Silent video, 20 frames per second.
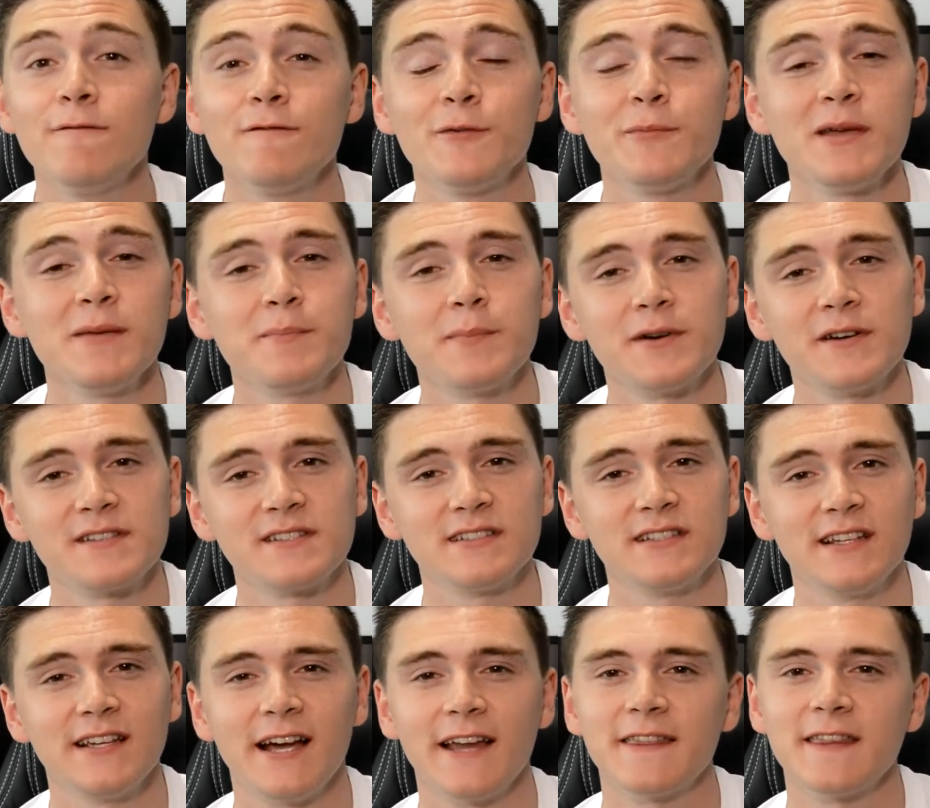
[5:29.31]
For me
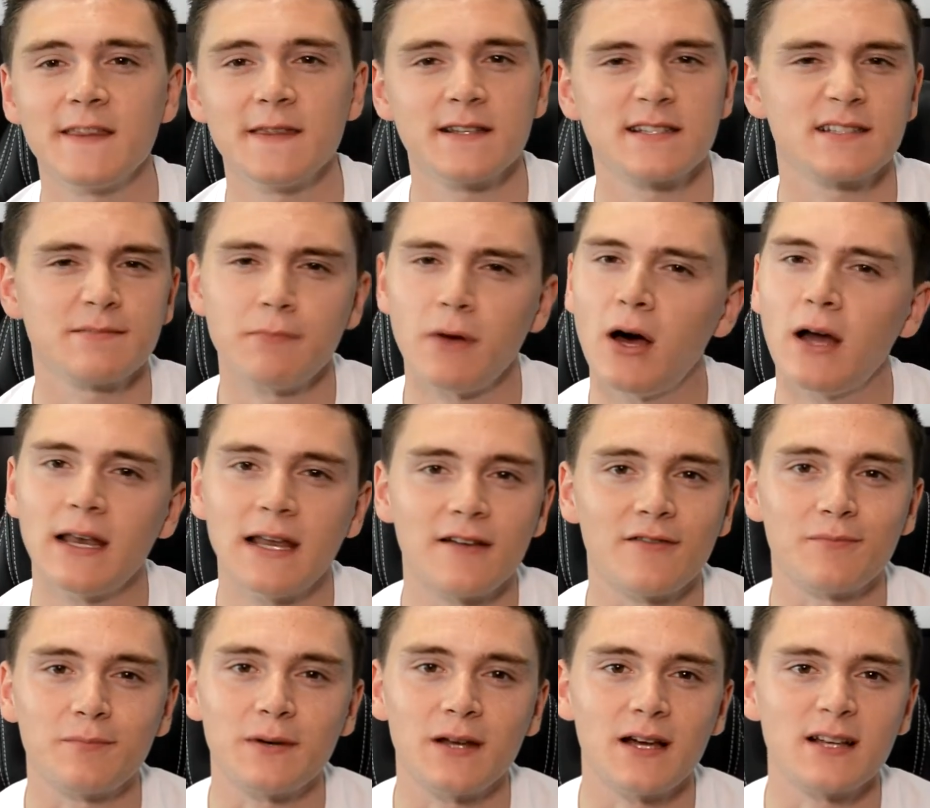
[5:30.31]
personally, I think the
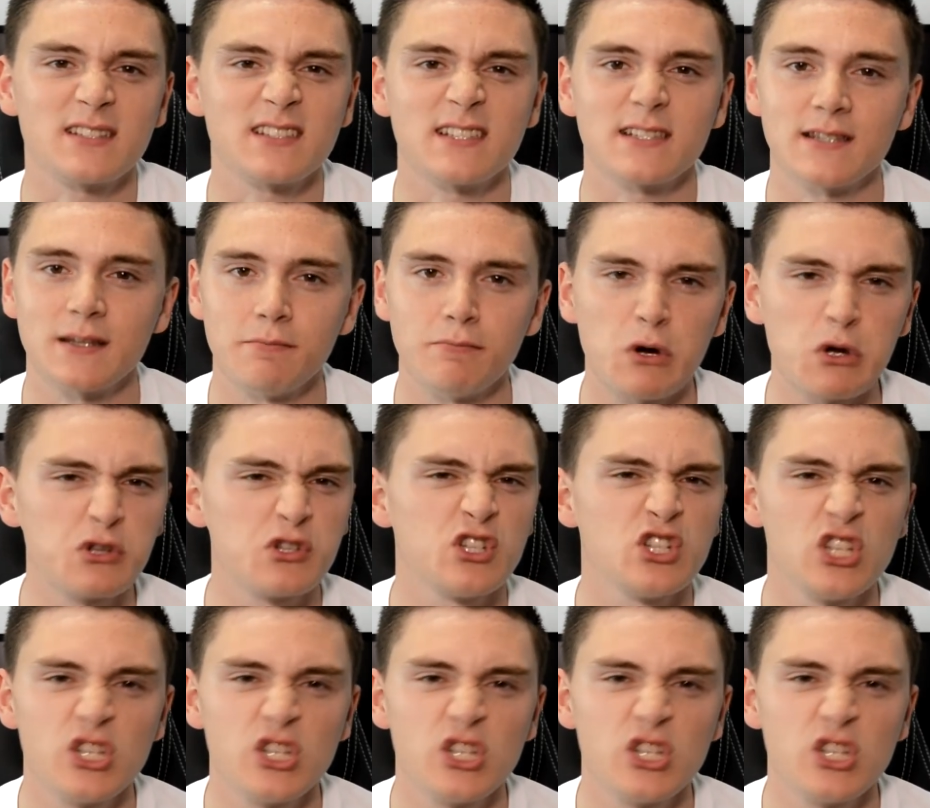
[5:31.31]
Smartlav Plus is the most